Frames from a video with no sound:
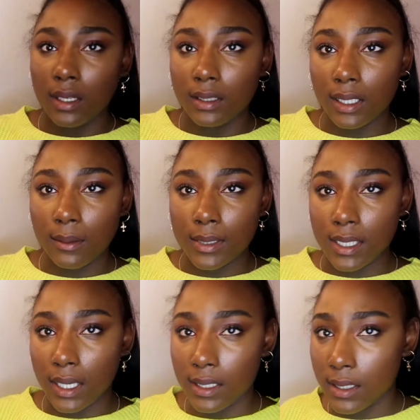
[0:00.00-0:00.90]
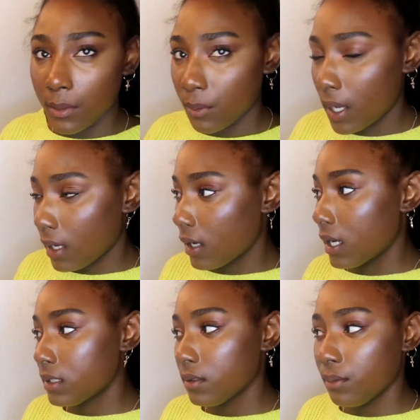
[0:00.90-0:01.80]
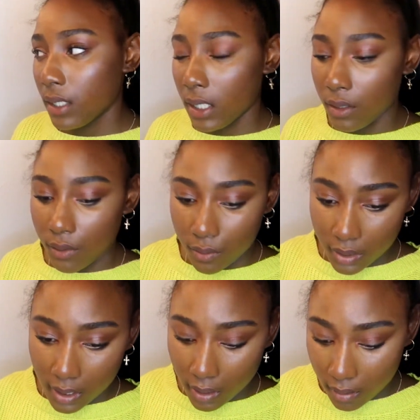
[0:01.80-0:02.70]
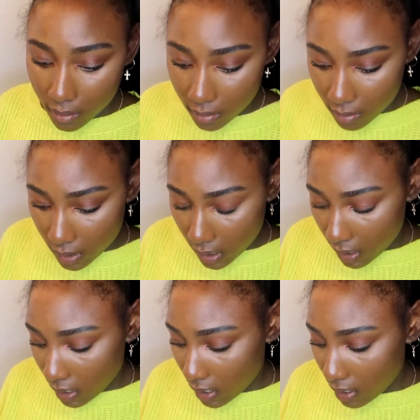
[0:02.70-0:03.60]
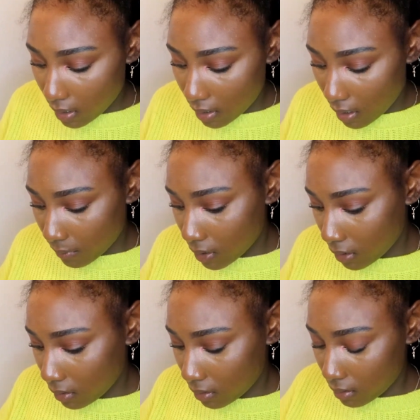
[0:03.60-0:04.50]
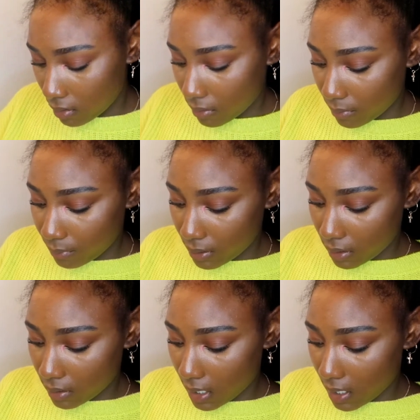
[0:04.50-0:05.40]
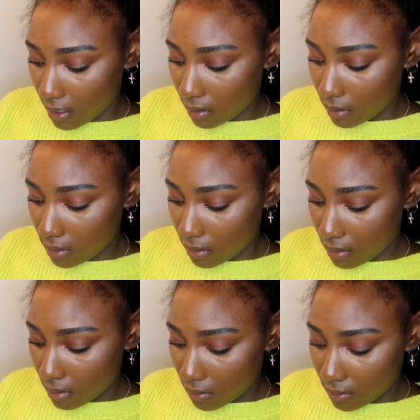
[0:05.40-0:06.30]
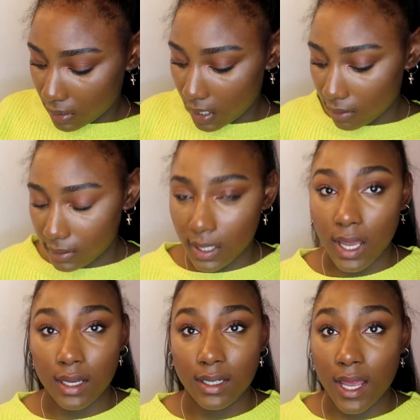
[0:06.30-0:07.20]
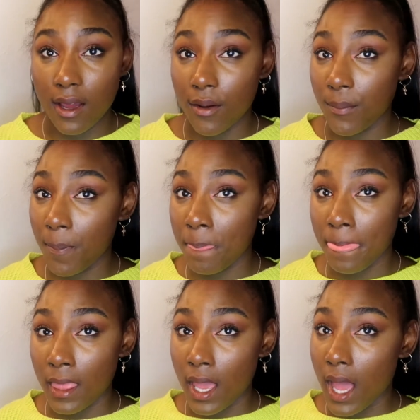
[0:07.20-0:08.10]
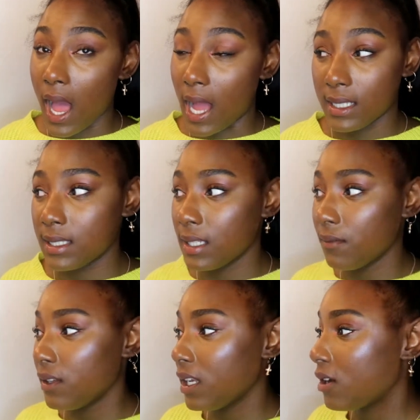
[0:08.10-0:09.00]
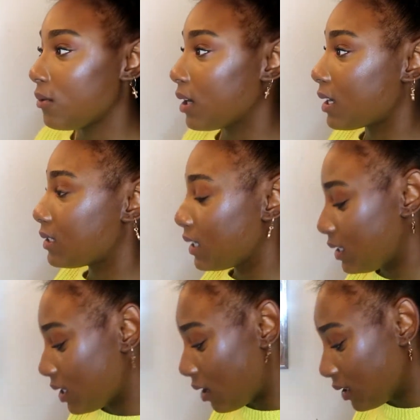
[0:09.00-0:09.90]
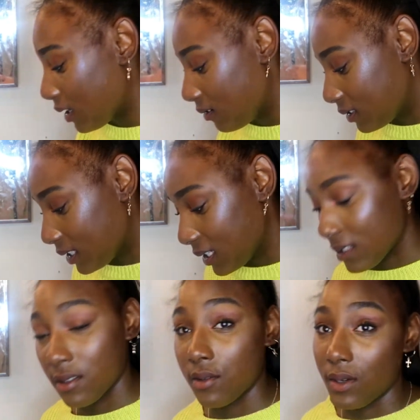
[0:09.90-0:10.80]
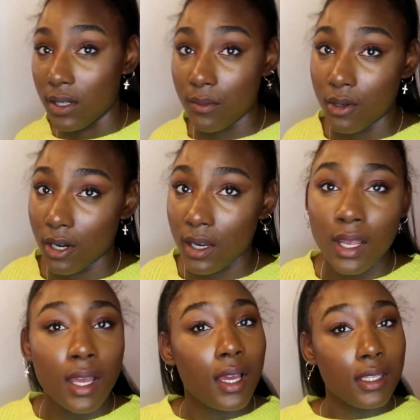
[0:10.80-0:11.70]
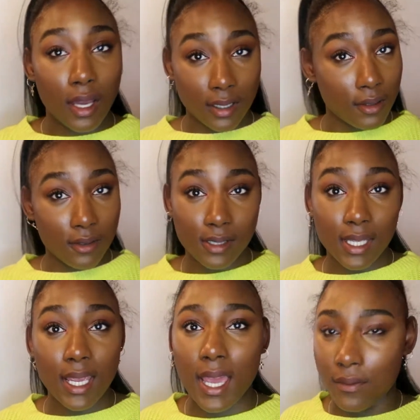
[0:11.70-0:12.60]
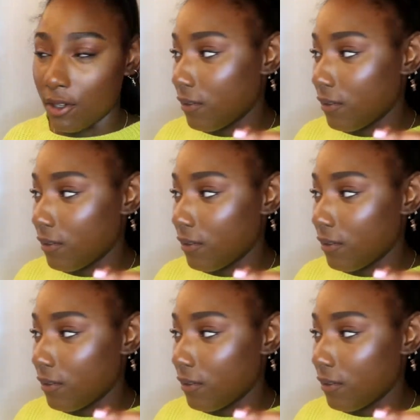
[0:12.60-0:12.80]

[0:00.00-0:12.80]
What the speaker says: Then I'm gonna take some of my Got to Bleed Goo gel and I'm gonna put that on the outside. Now, I just did a video where I said y'all not gonna see this little one no more. Y'all not gonna see it after I